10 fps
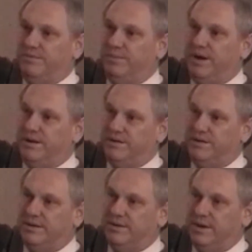we bought and
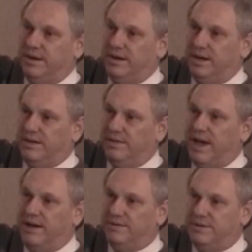sold. I had like
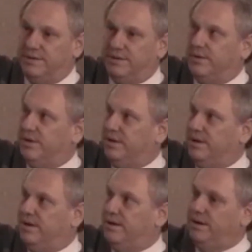1,000 or so on
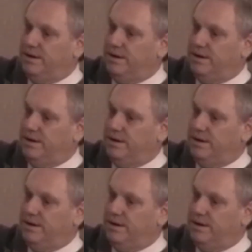there.